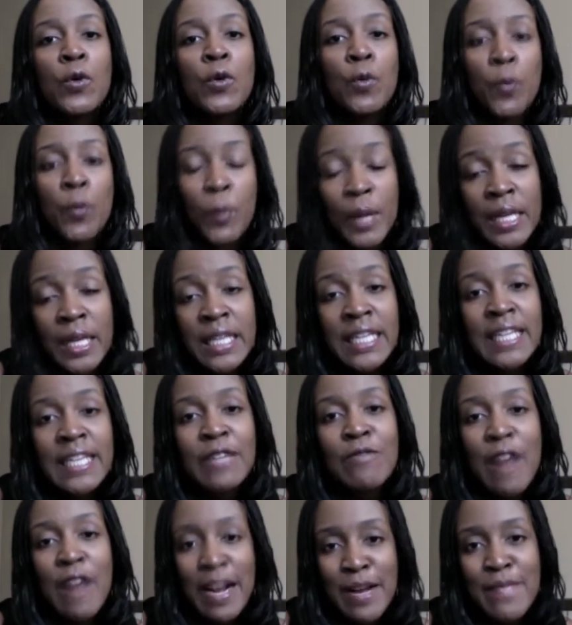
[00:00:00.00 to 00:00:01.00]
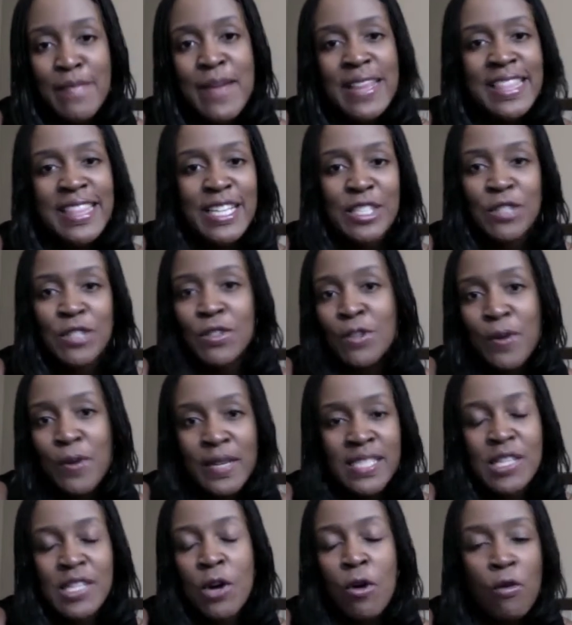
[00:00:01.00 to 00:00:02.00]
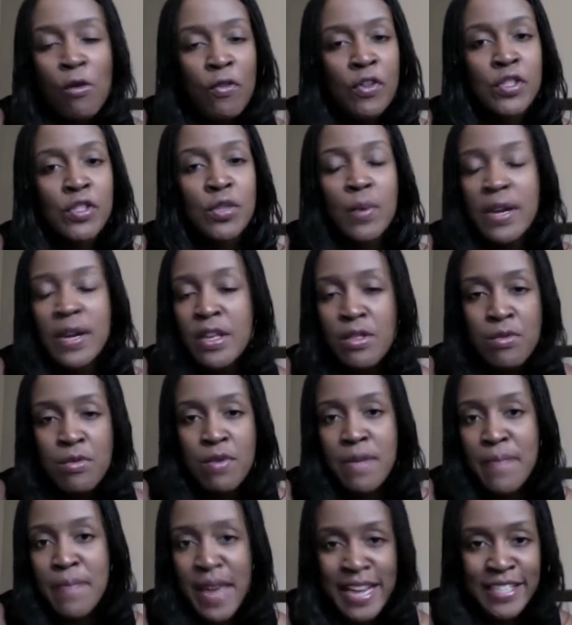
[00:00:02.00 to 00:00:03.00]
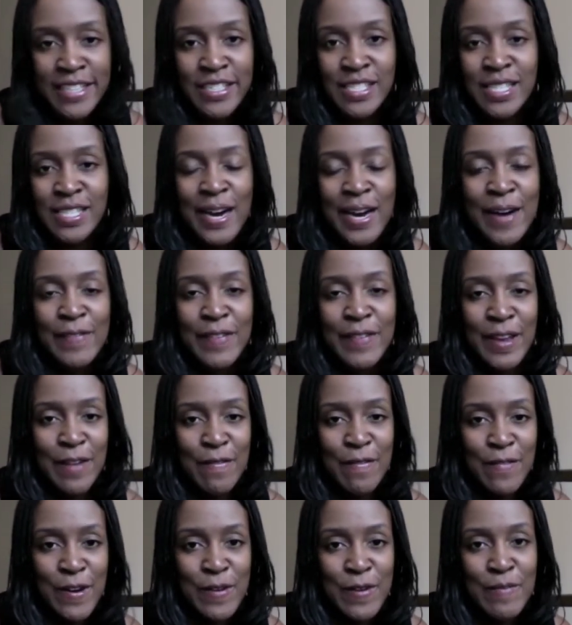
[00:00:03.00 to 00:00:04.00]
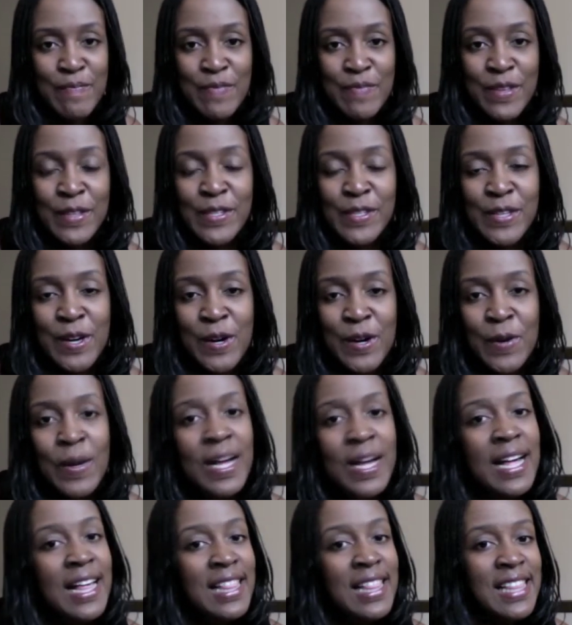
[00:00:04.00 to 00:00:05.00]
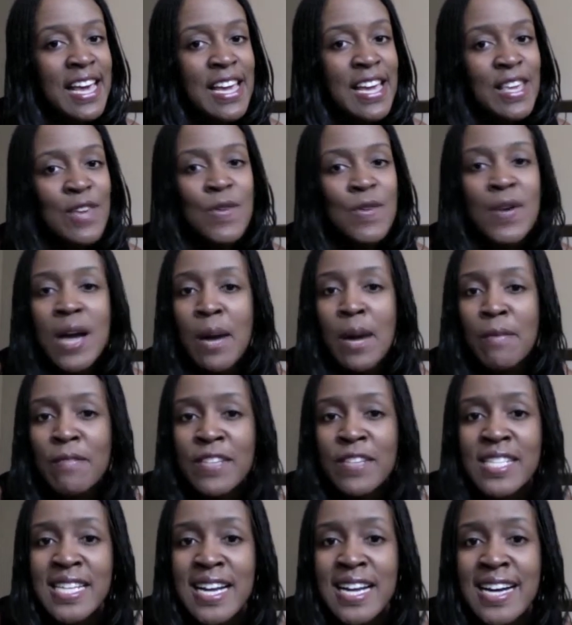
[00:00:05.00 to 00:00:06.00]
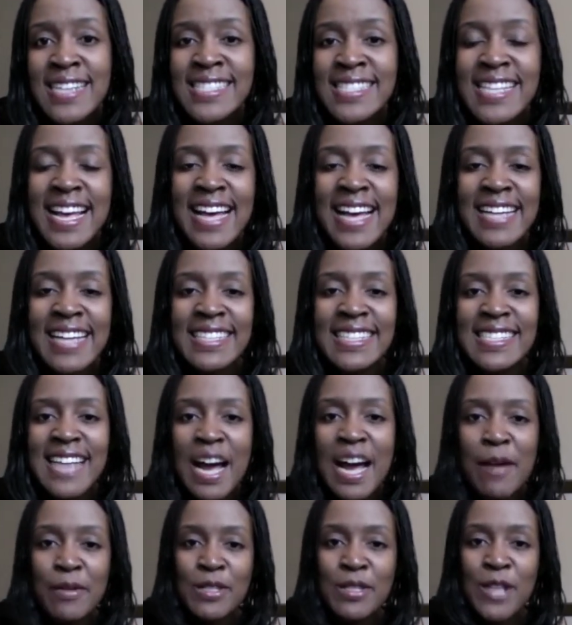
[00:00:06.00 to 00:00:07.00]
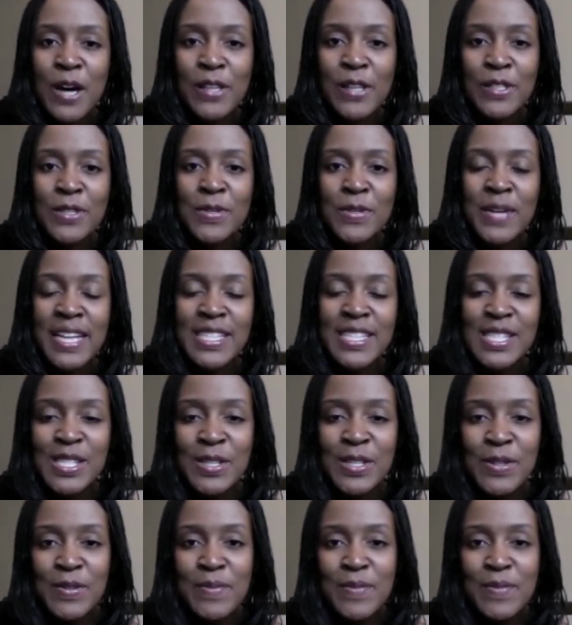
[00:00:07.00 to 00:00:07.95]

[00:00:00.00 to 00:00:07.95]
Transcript: really recommend that you do it. It's over 23 pages of info. So thank you. Come visit us, and I will talk to you again soon.